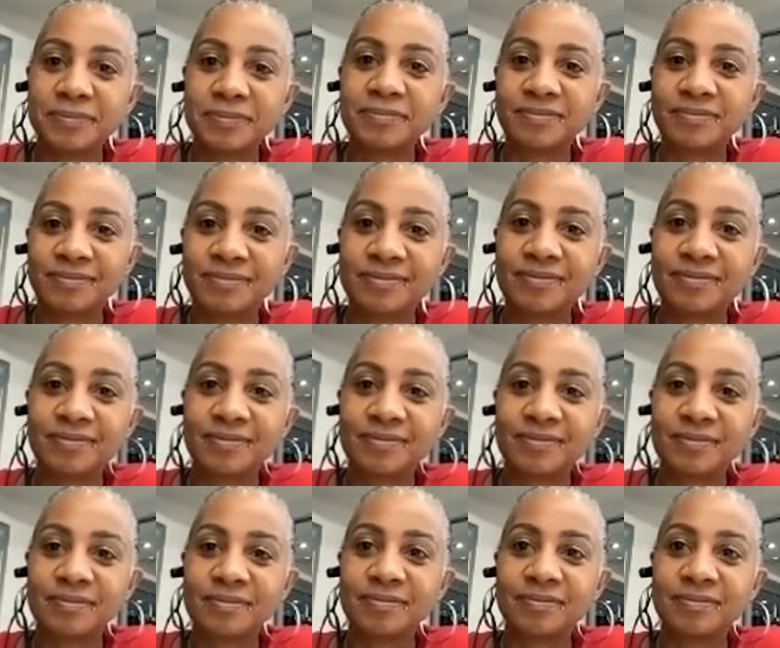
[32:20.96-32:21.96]

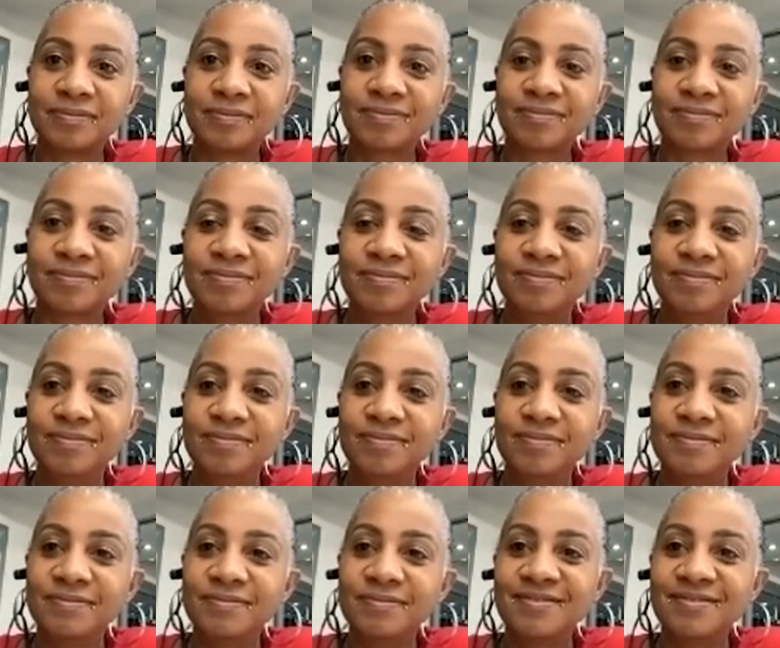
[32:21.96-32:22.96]

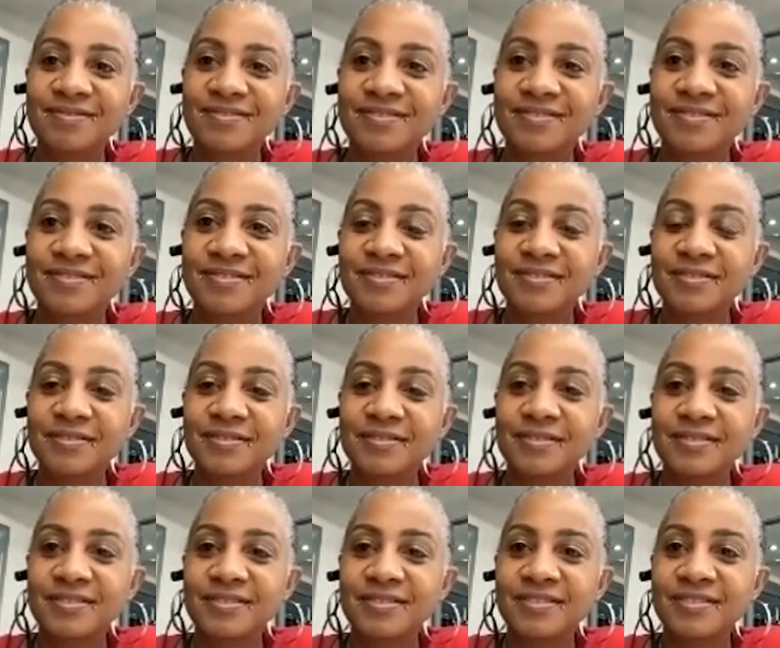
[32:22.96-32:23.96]

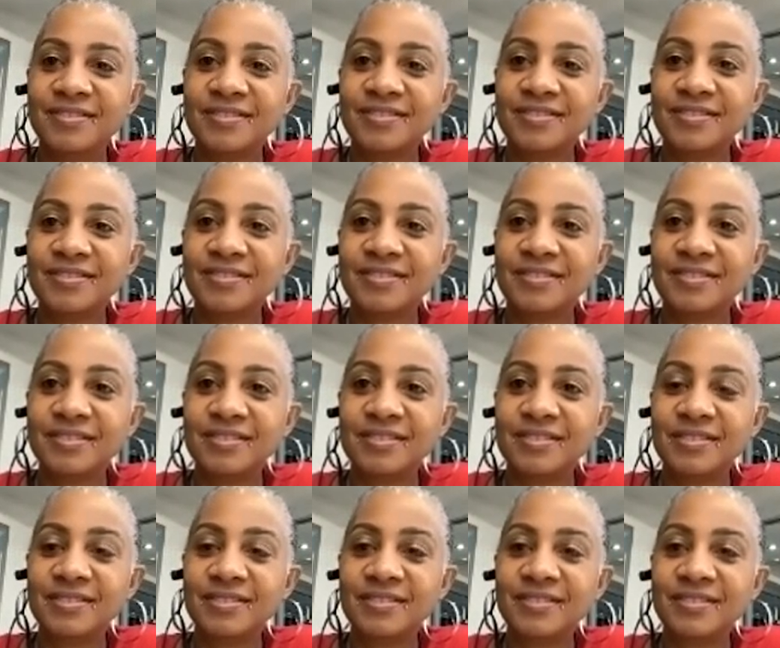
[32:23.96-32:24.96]

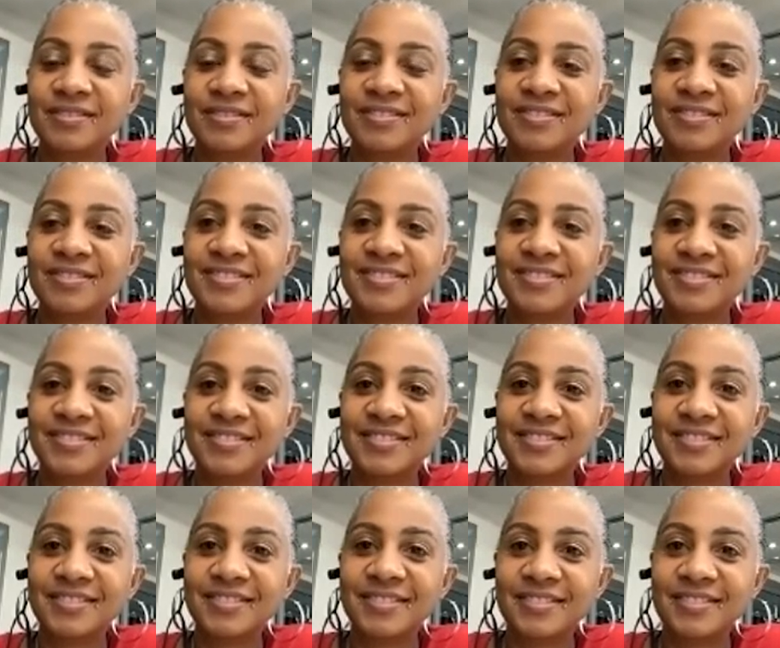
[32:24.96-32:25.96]

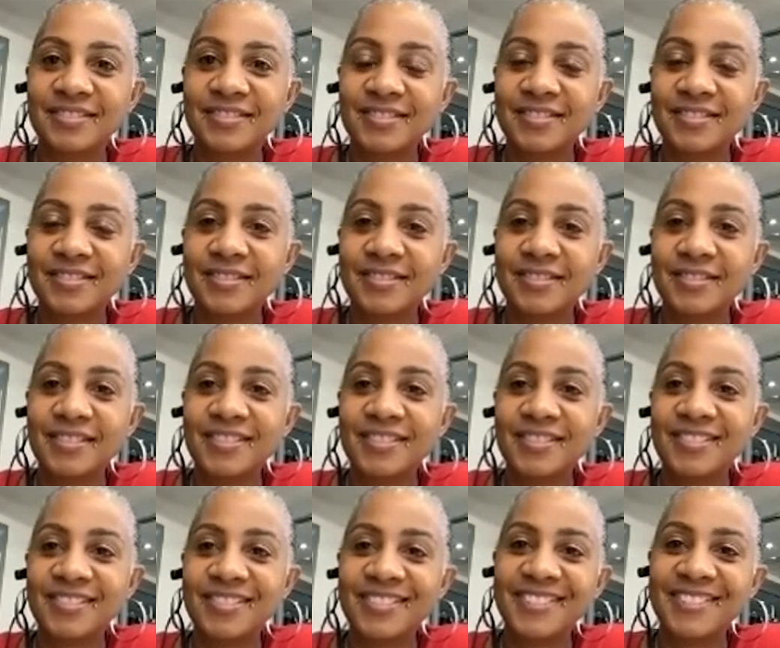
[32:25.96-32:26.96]

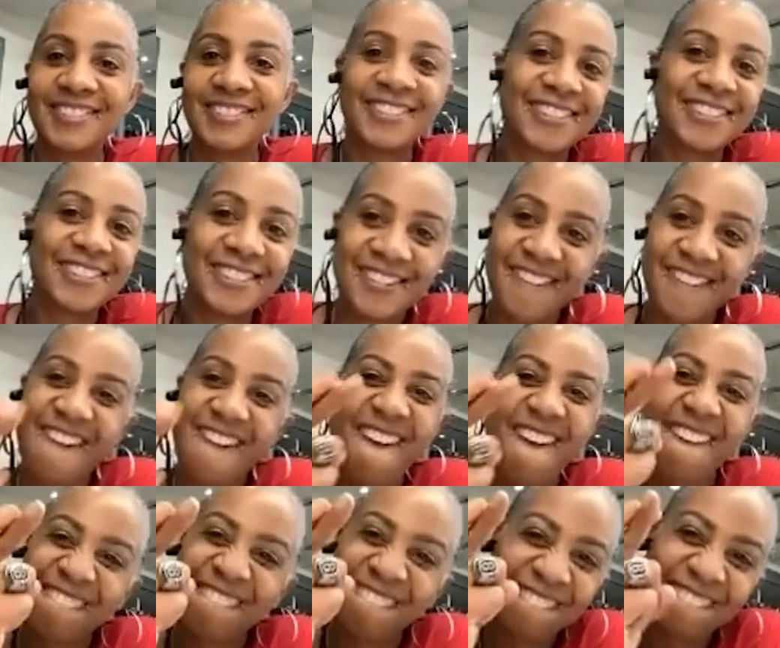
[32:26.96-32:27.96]

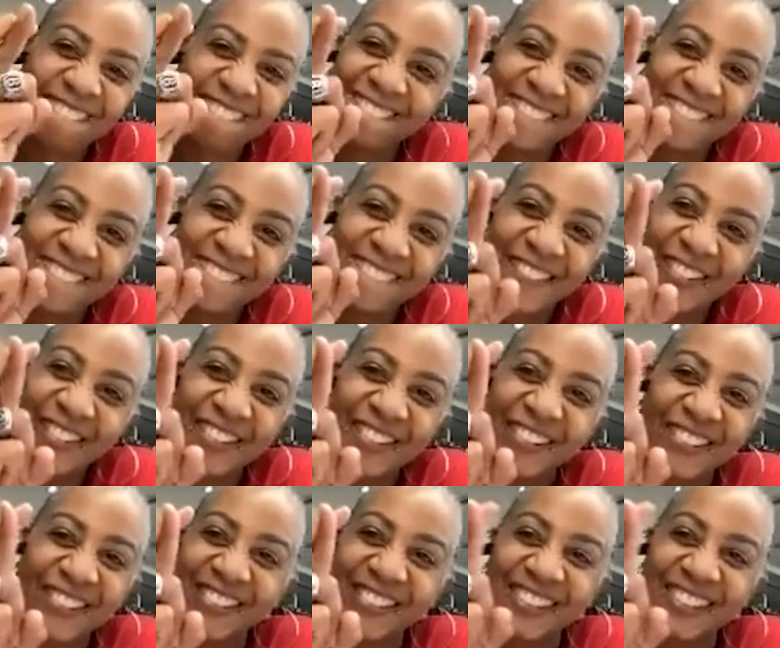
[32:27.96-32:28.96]
(not speaking)